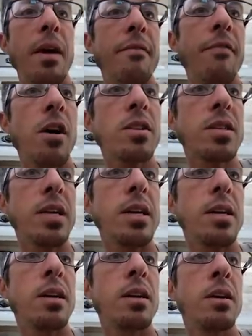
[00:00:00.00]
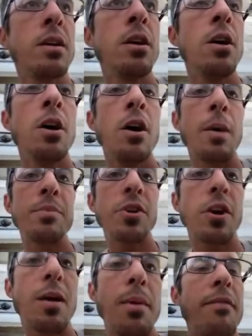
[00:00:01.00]
faucet. I'm
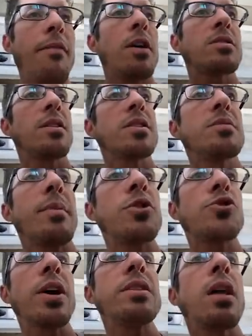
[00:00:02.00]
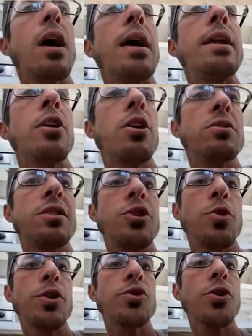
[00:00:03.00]
sorry, not my faucet. This is my drain line. It goes
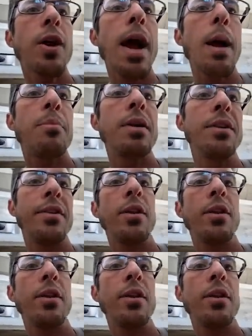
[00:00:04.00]
into a trap and